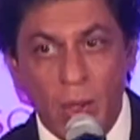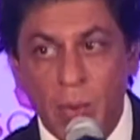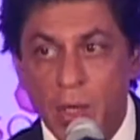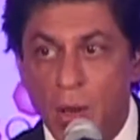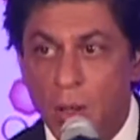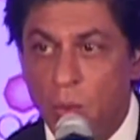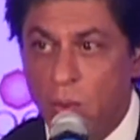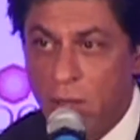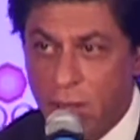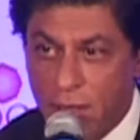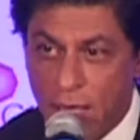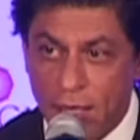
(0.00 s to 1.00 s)
where we all
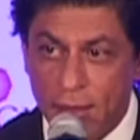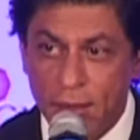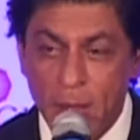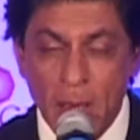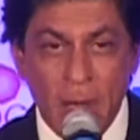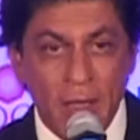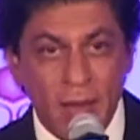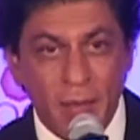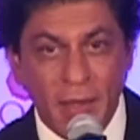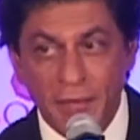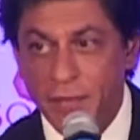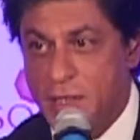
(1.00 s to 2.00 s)
work hard,
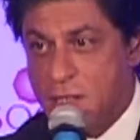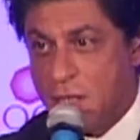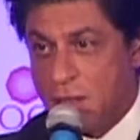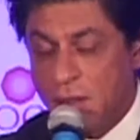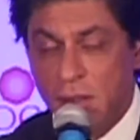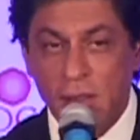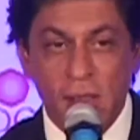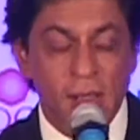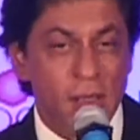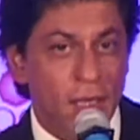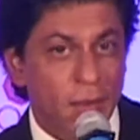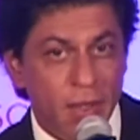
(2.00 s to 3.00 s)
my friends here,
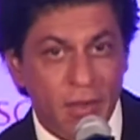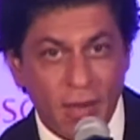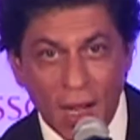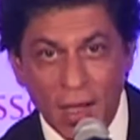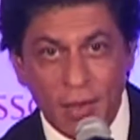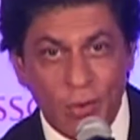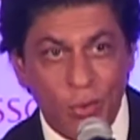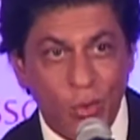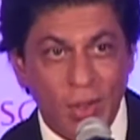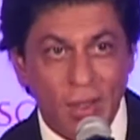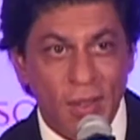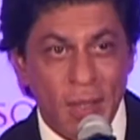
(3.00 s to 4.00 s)
and we try
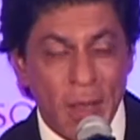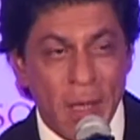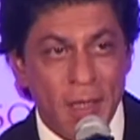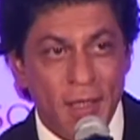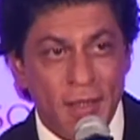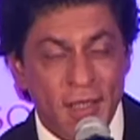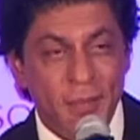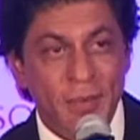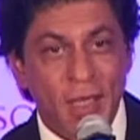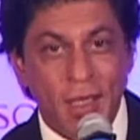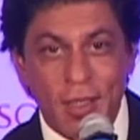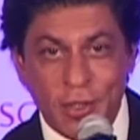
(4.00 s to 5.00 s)
to keep
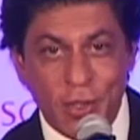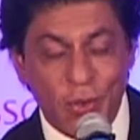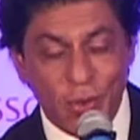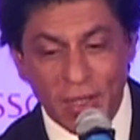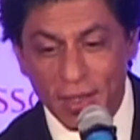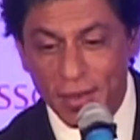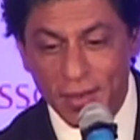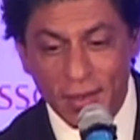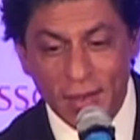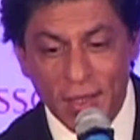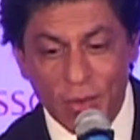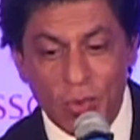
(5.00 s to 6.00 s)
the culture going
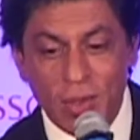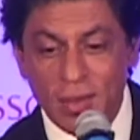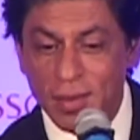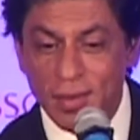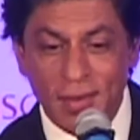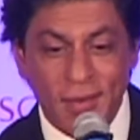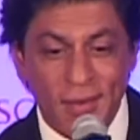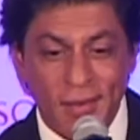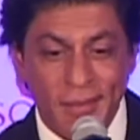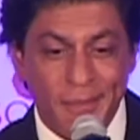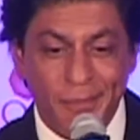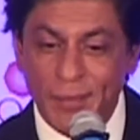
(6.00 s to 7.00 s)
in our own
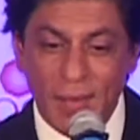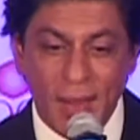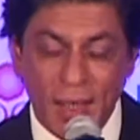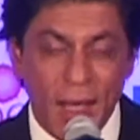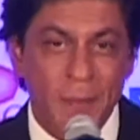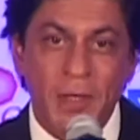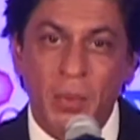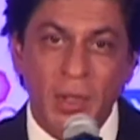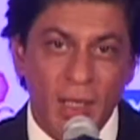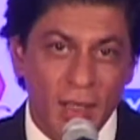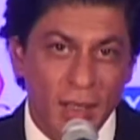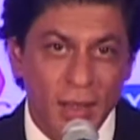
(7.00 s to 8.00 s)
happy
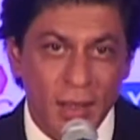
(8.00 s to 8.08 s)
way,